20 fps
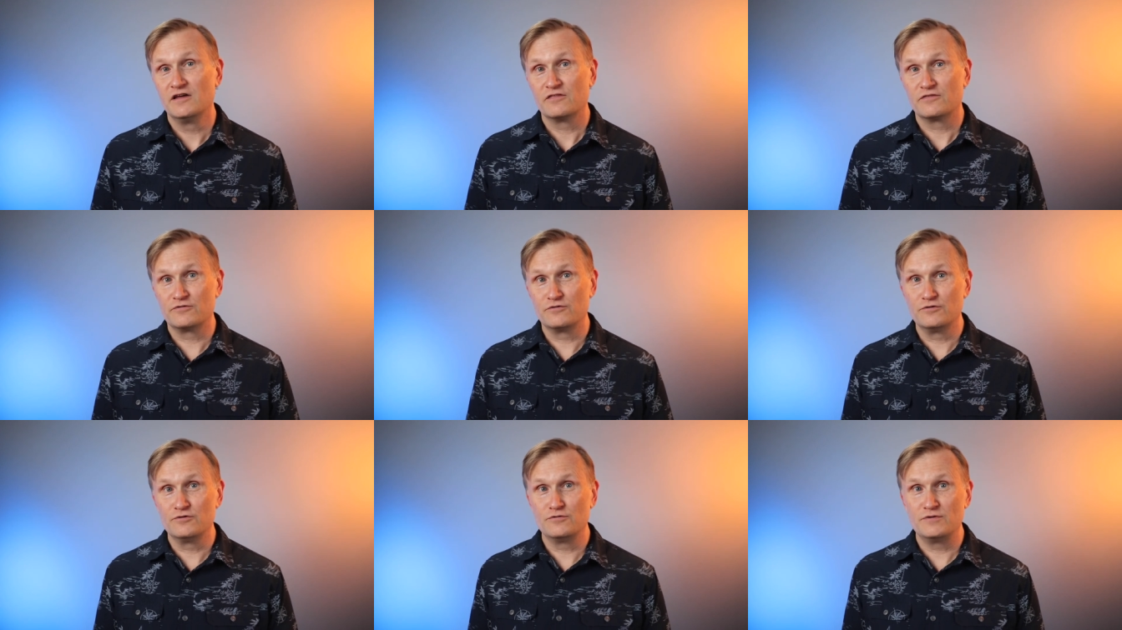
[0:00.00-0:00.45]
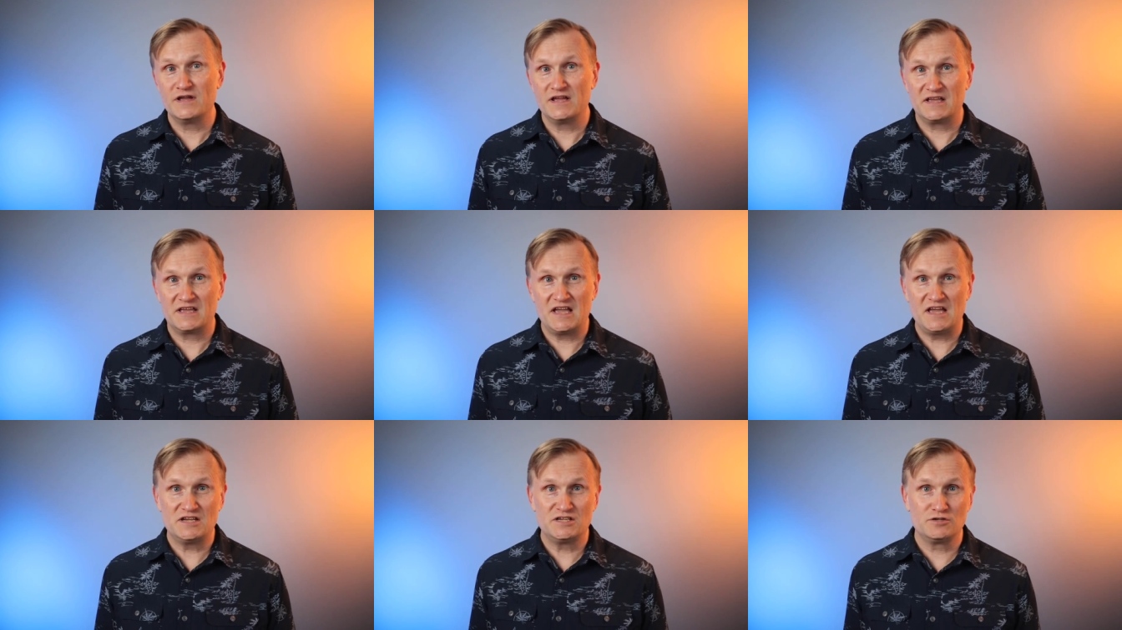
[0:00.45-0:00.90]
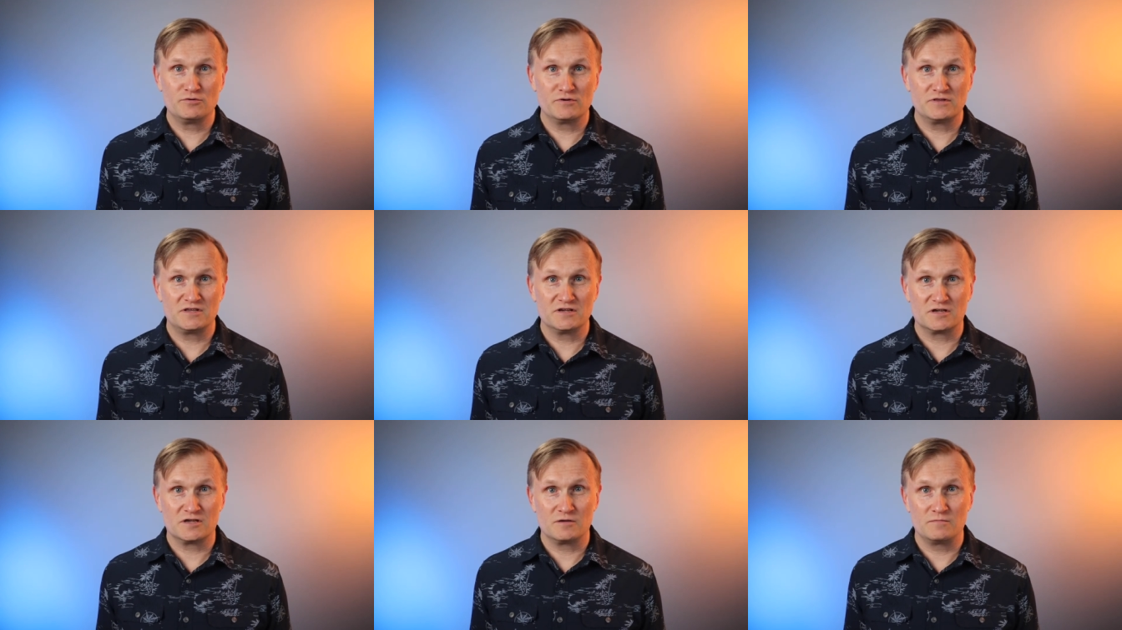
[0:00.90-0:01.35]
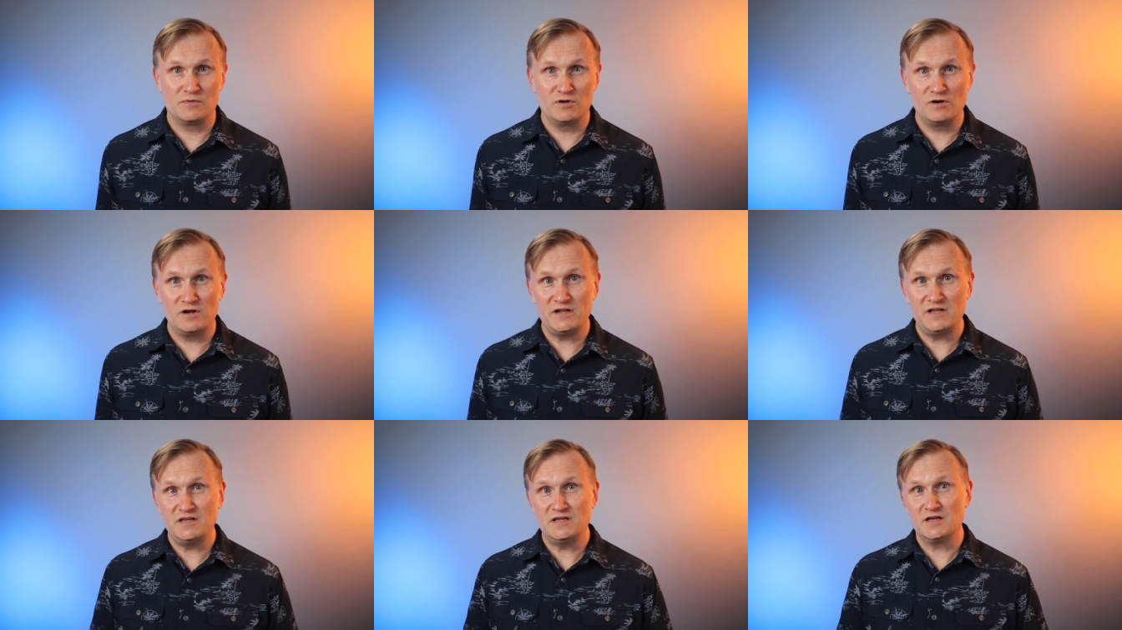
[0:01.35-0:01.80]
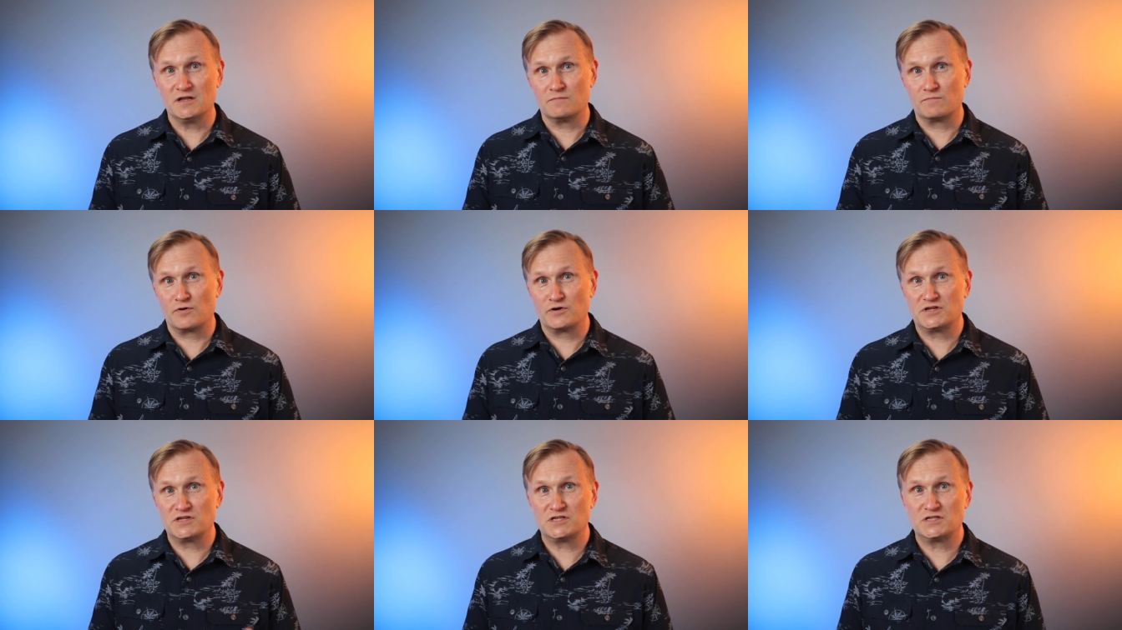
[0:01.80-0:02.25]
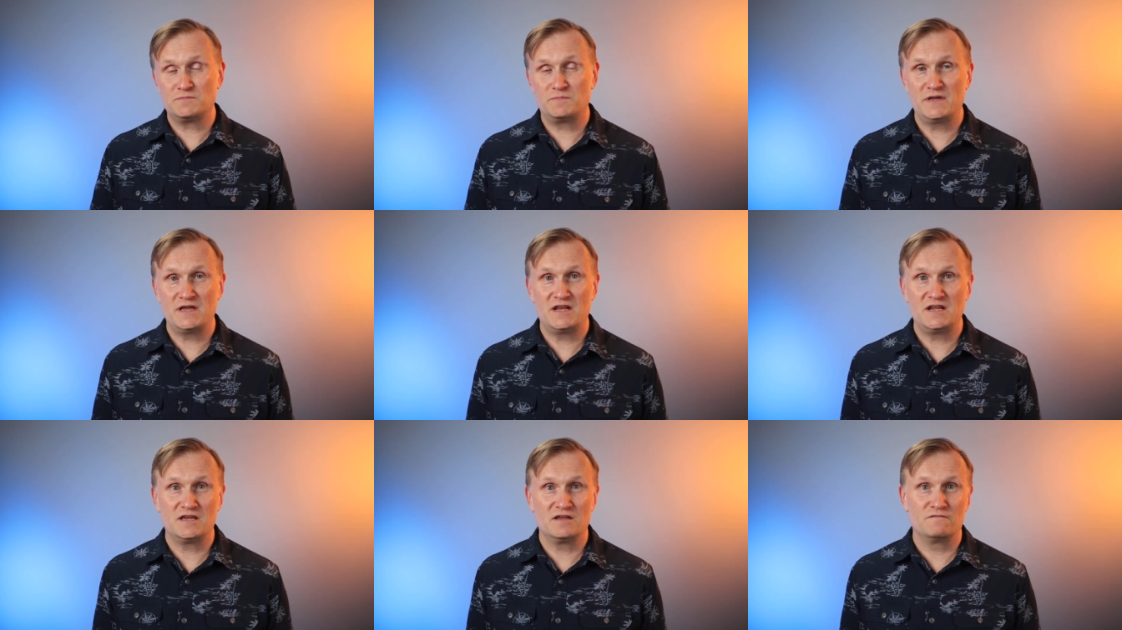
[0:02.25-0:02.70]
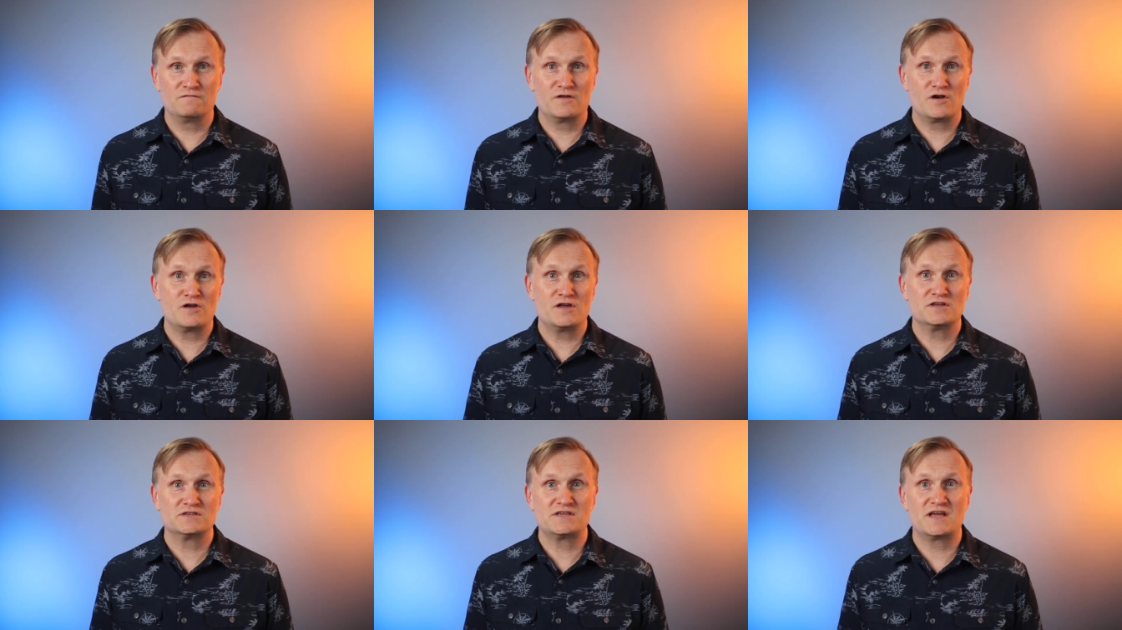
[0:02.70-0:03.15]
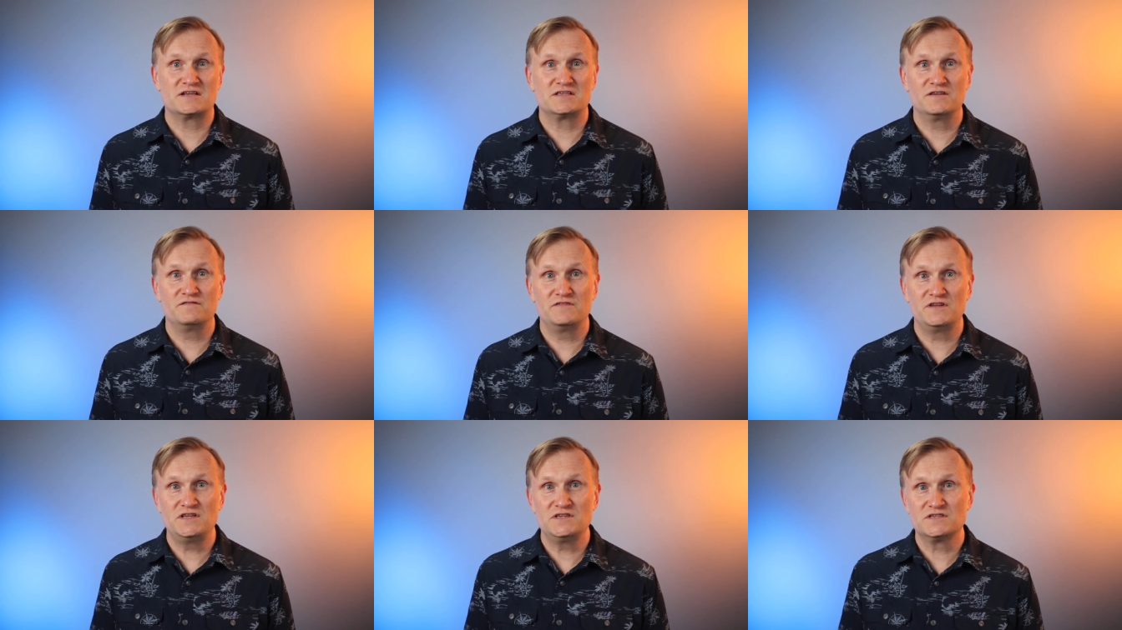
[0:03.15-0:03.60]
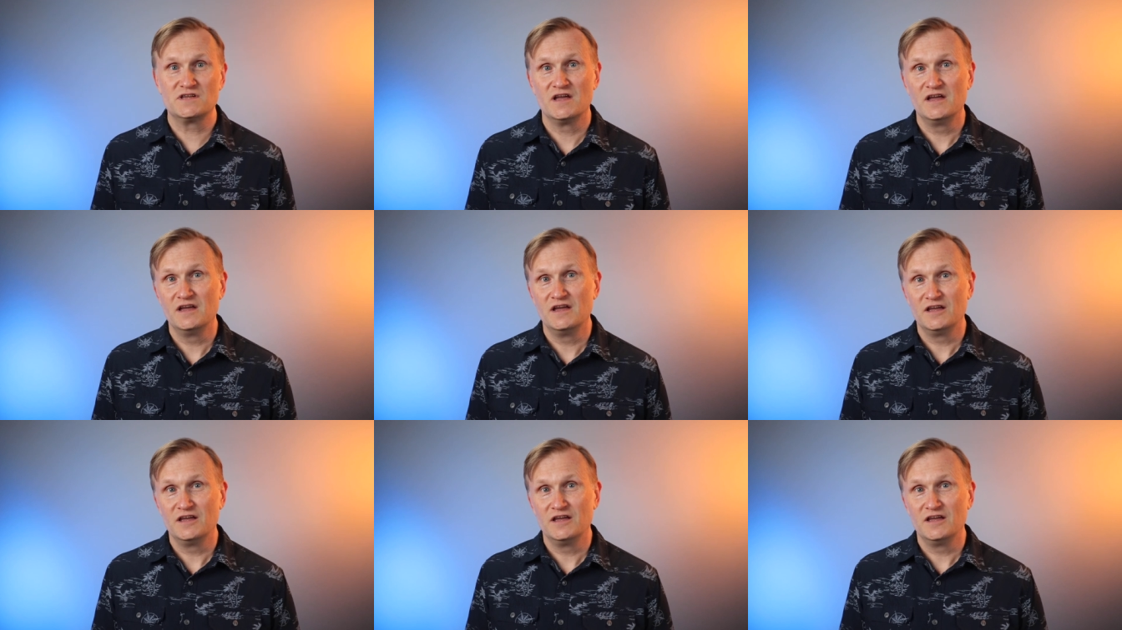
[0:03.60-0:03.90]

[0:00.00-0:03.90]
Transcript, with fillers: Through engaging with the community and participating in various activities,